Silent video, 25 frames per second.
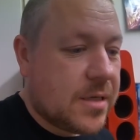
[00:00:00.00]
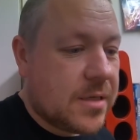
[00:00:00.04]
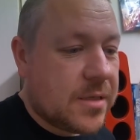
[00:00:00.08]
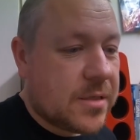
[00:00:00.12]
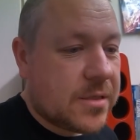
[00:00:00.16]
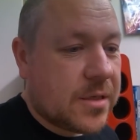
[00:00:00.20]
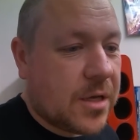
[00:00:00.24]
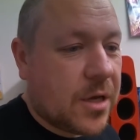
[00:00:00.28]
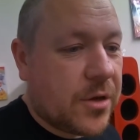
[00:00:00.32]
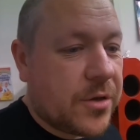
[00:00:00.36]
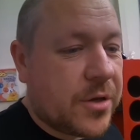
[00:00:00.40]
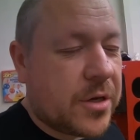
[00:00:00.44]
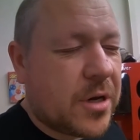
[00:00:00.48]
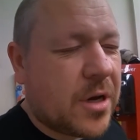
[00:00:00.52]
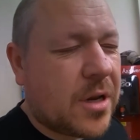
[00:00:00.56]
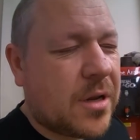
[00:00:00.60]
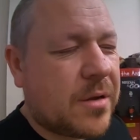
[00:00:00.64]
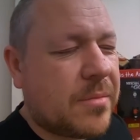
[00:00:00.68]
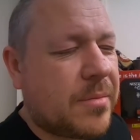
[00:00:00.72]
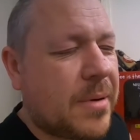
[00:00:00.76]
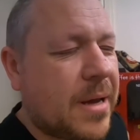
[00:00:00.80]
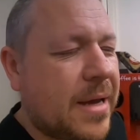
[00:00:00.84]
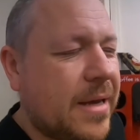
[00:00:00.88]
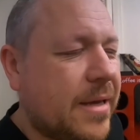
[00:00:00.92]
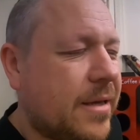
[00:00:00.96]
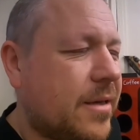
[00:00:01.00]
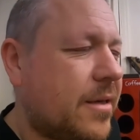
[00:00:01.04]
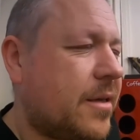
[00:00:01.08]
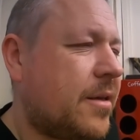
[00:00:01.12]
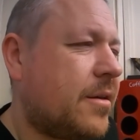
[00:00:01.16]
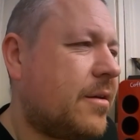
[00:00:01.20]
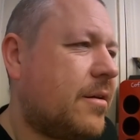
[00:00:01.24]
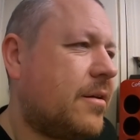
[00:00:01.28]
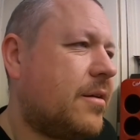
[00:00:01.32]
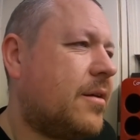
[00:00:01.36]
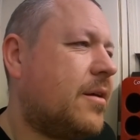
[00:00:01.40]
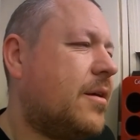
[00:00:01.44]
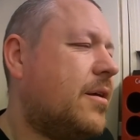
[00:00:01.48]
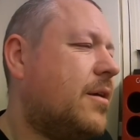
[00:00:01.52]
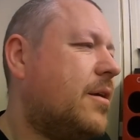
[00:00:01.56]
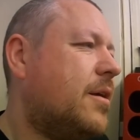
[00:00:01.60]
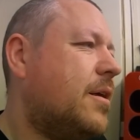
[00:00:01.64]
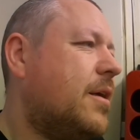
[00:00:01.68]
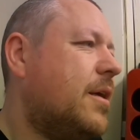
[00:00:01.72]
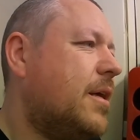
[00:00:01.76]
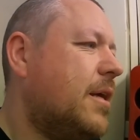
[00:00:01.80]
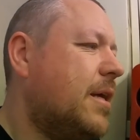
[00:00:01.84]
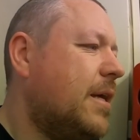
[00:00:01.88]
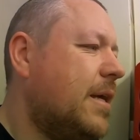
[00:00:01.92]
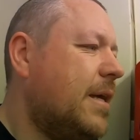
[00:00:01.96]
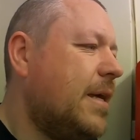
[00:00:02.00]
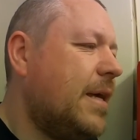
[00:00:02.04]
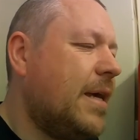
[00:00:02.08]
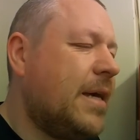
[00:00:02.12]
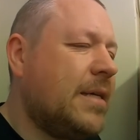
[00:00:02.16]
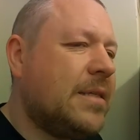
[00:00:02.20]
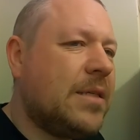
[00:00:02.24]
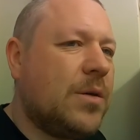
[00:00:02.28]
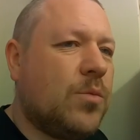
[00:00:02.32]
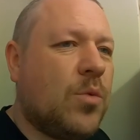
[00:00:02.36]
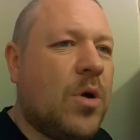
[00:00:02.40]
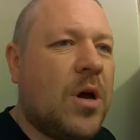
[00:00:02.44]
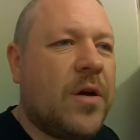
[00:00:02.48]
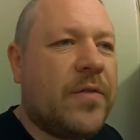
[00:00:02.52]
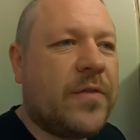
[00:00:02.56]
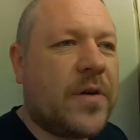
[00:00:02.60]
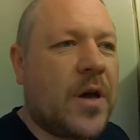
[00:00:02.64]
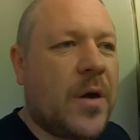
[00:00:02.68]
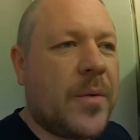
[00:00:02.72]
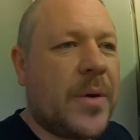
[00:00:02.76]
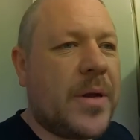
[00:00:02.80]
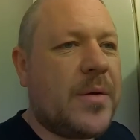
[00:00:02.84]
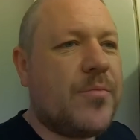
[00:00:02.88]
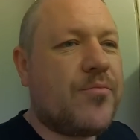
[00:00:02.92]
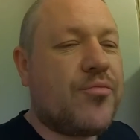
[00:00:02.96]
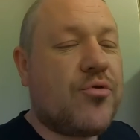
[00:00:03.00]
So you gotta make, is it worth going?